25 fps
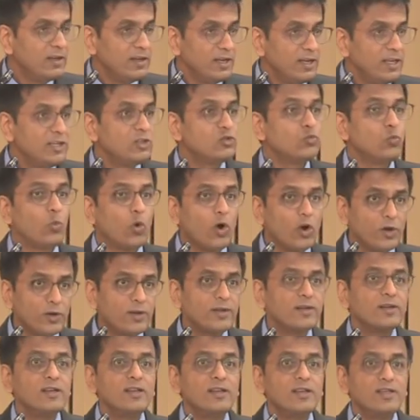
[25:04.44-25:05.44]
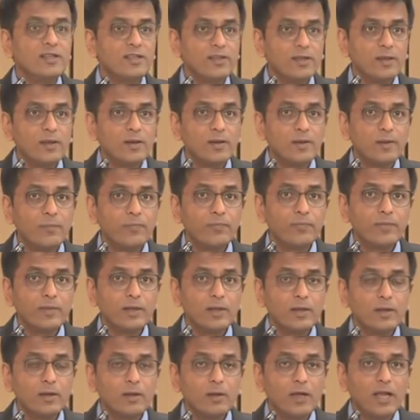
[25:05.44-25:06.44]
is what
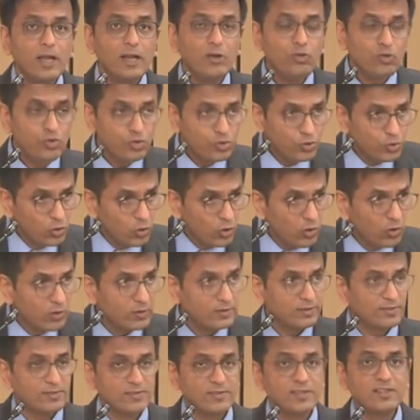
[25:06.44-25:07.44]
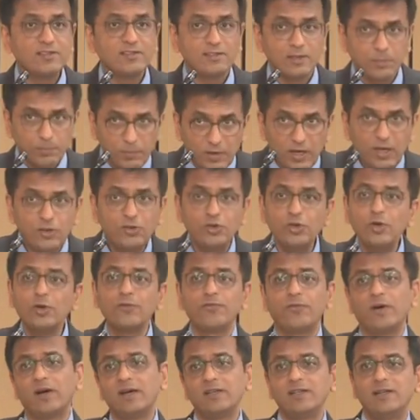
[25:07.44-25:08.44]
ensures the stability
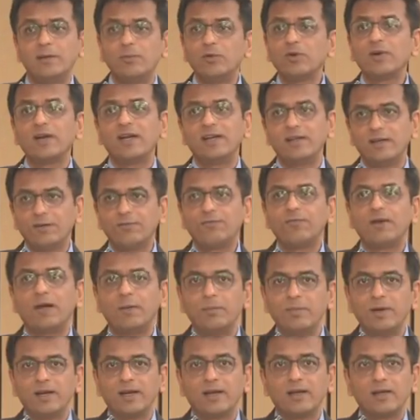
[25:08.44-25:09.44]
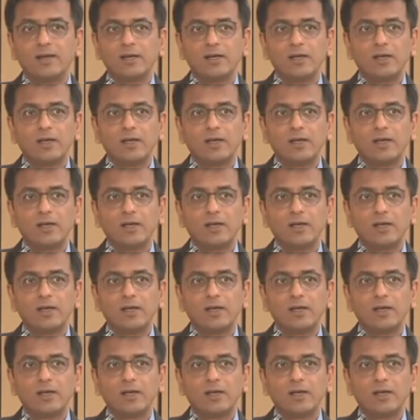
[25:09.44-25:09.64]
of our democratic fabric.